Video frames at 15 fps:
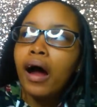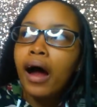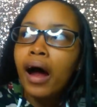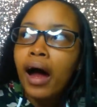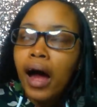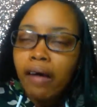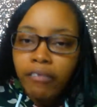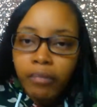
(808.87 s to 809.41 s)

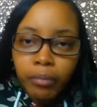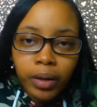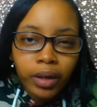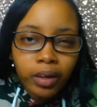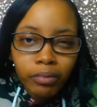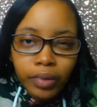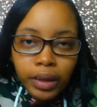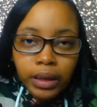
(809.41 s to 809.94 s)
I haven't been
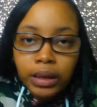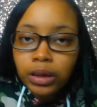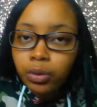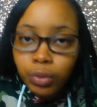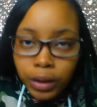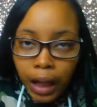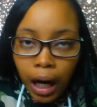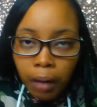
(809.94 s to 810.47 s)
convicted
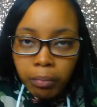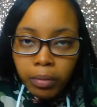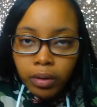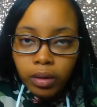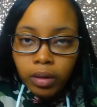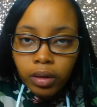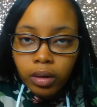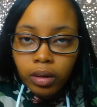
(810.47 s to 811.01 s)
to stop.
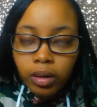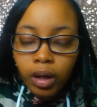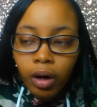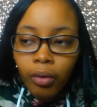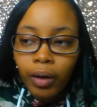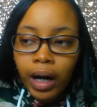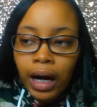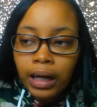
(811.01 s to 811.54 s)
You
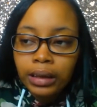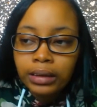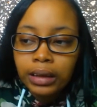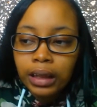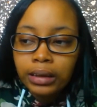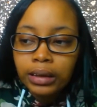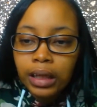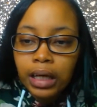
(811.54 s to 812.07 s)
know, God is
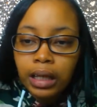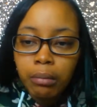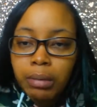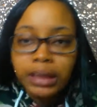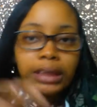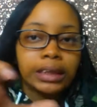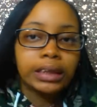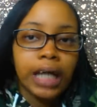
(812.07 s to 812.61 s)
not saying, let
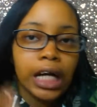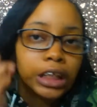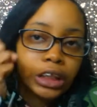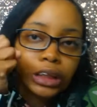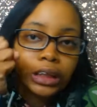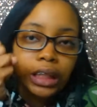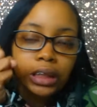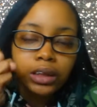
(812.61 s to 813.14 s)
me snatch
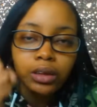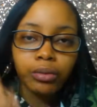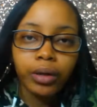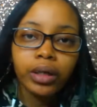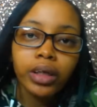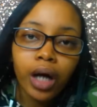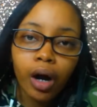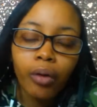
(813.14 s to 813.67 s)
your taste
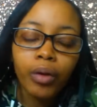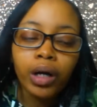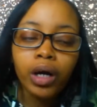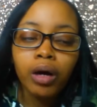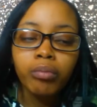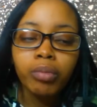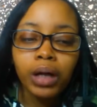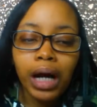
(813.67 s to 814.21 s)
away. No,
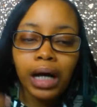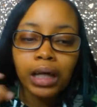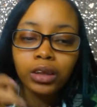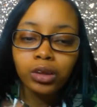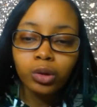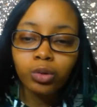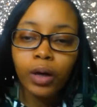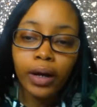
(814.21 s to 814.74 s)
but I
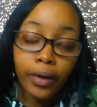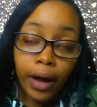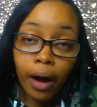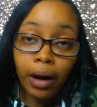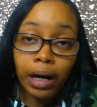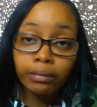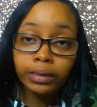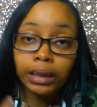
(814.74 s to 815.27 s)
do now
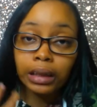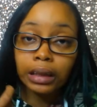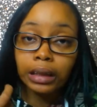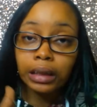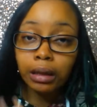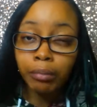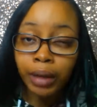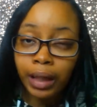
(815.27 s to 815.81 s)
have to
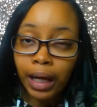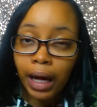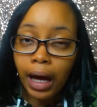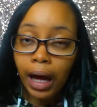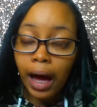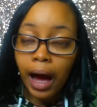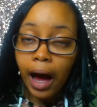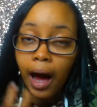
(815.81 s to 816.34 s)
limit
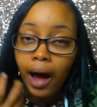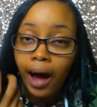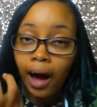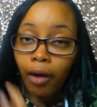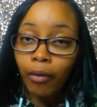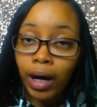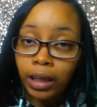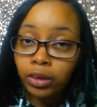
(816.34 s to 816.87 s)

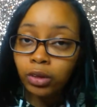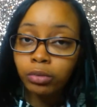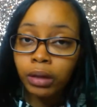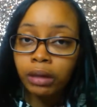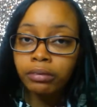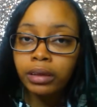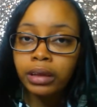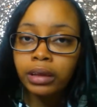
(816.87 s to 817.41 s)
how I do
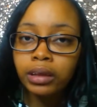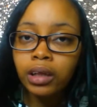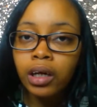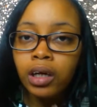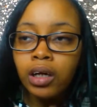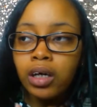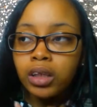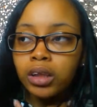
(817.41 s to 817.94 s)
my reading.
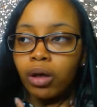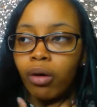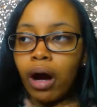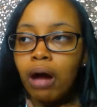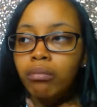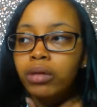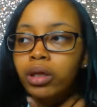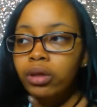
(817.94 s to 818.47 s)
So
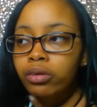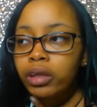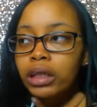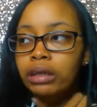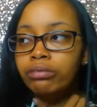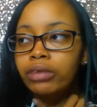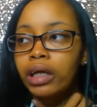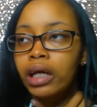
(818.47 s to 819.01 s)
I'm
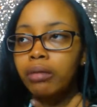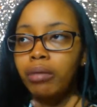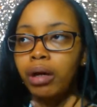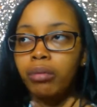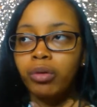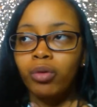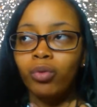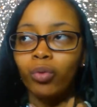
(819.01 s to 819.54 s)
literally reading
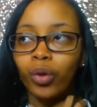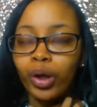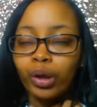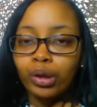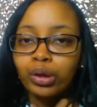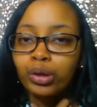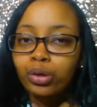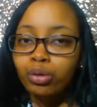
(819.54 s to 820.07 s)
maybe one
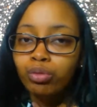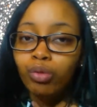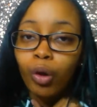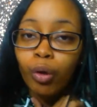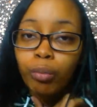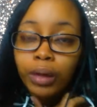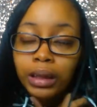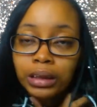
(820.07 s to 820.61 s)
or two
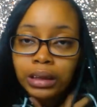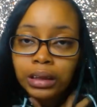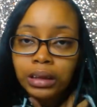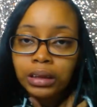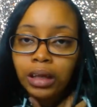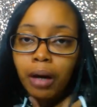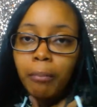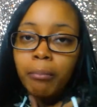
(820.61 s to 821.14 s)

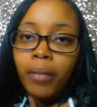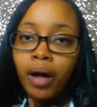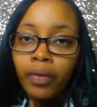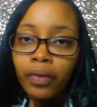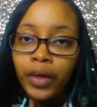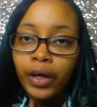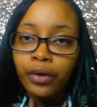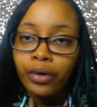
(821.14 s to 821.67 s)
romances a
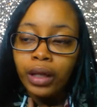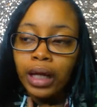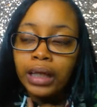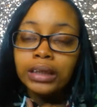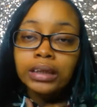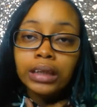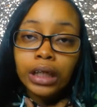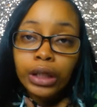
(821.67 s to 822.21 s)
month that are like
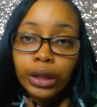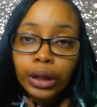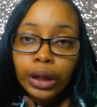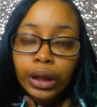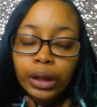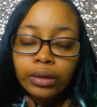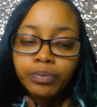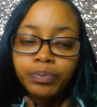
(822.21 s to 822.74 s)

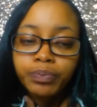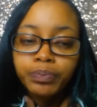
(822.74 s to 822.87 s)
secular.